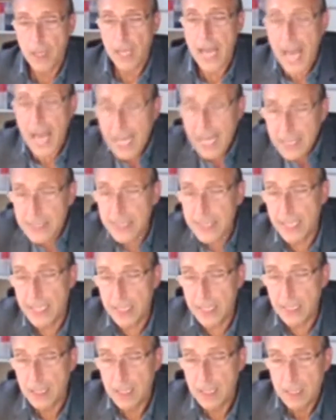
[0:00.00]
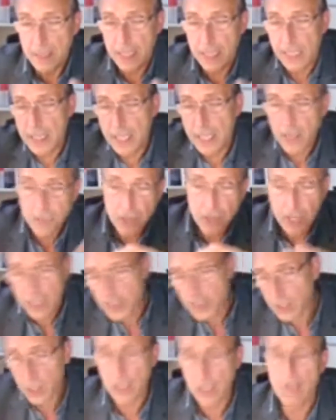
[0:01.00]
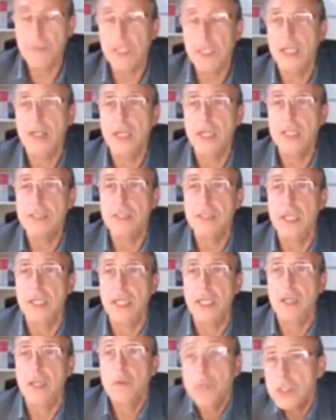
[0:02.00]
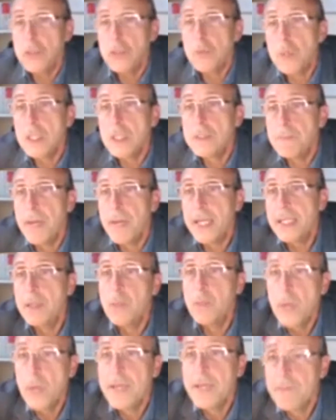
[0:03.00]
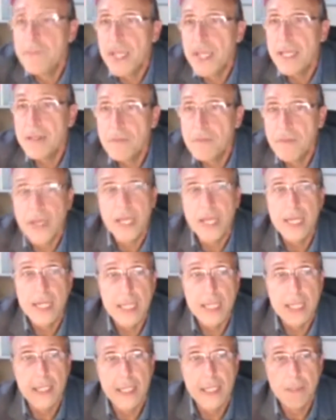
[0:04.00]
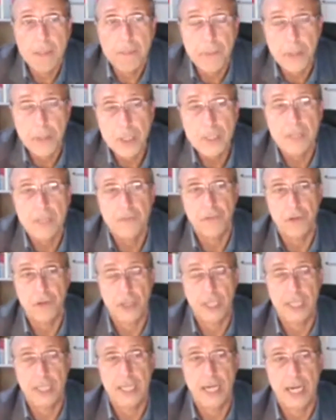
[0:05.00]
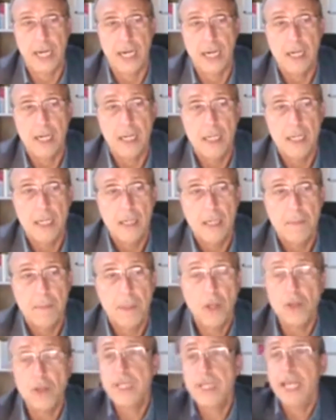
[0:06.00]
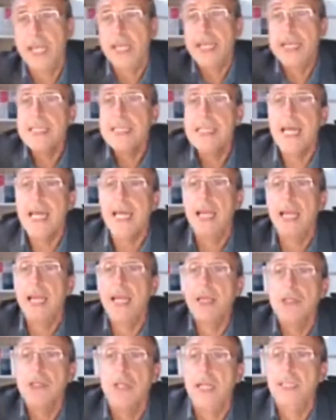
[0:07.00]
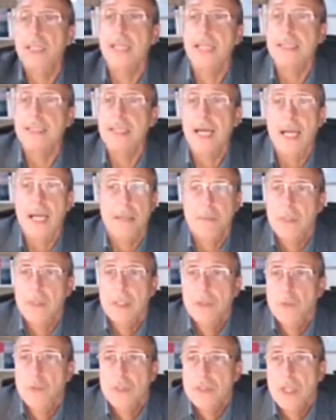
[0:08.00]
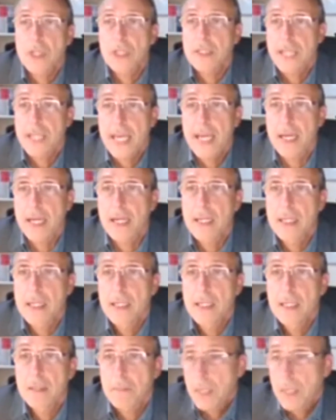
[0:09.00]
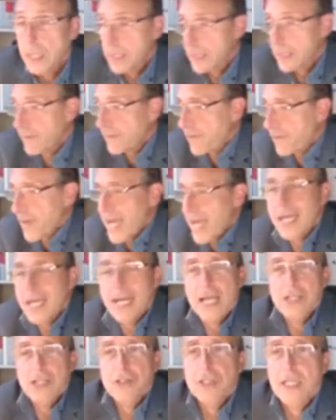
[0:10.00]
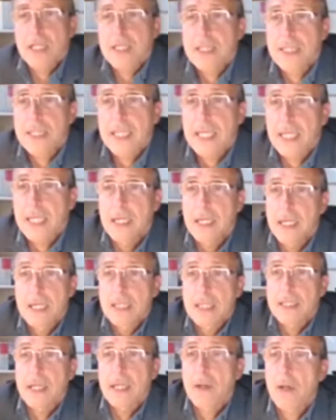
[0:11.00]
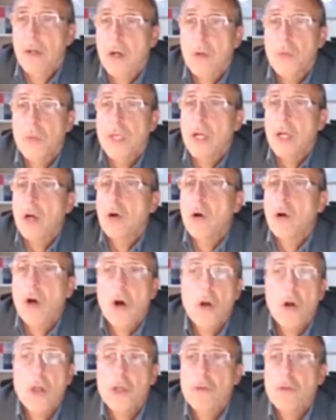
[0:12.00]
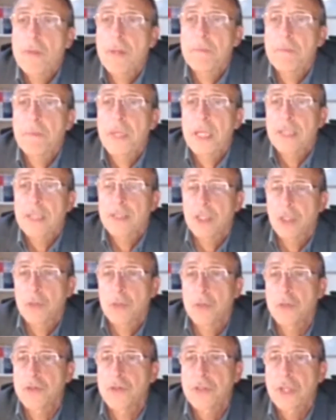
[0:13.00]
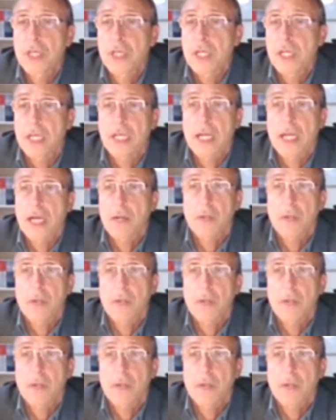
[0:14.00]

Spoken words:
adding the idea of taxonomic reasoning, which was, by the way, very, very important for ER, because there is a relation at that time. It was not there, but it's a very natural thing that we all human beings use, in